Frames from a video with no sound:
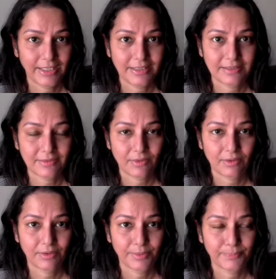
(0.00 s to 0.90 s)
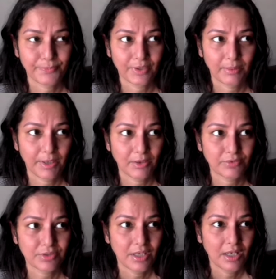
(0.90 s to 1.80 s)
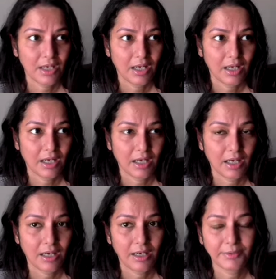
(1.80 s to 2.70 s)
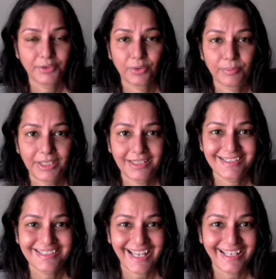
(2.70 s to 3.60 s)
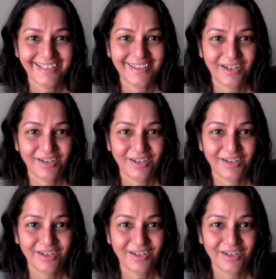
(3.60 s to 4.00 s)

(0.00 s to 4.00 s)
It's about you know, being sane